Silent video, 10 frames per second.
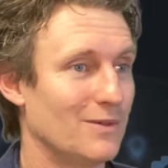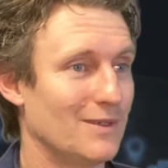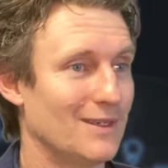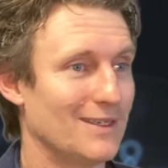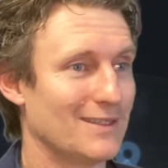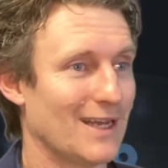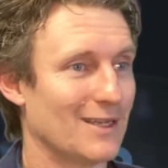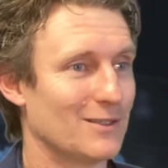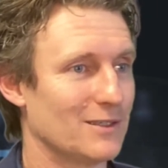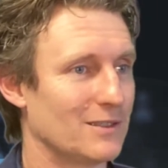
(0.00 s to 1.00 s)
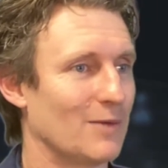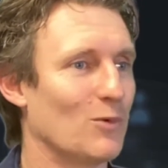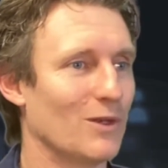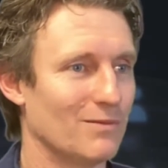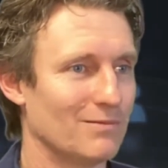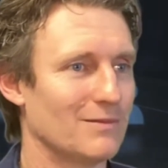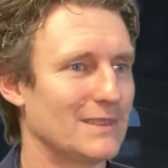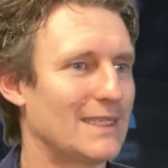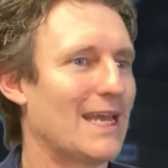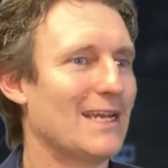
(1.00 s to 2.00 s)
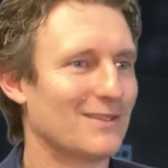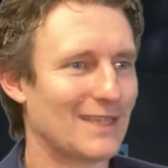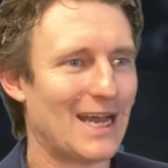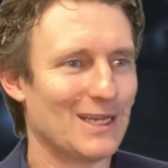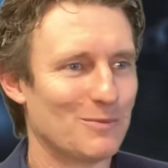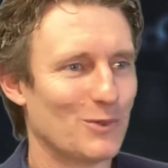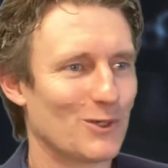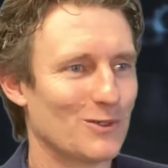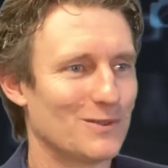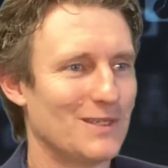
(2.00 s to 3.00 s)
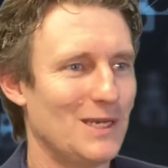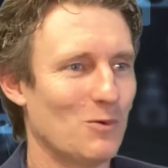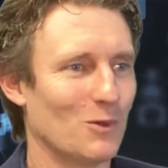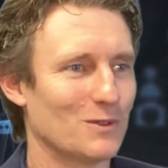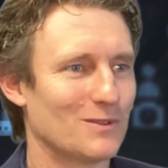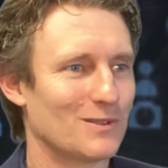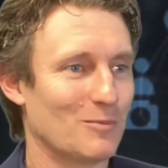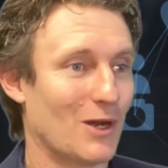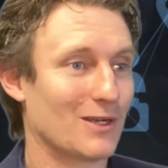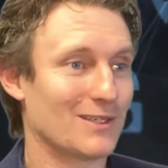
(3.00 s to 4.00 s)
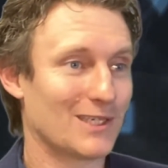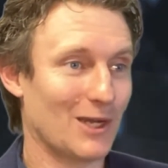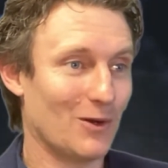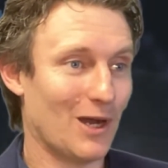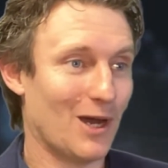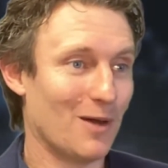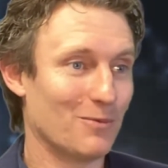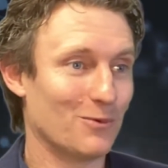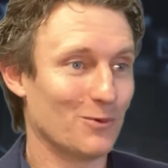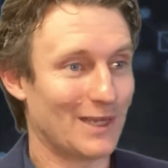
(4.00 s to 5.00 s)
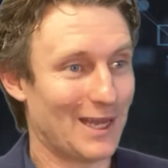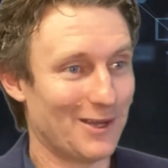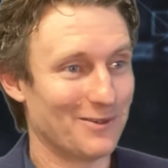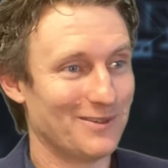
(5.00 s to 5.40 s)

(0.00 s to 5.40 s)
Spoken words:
Is that just someone saying that because he wants the market to go up or down?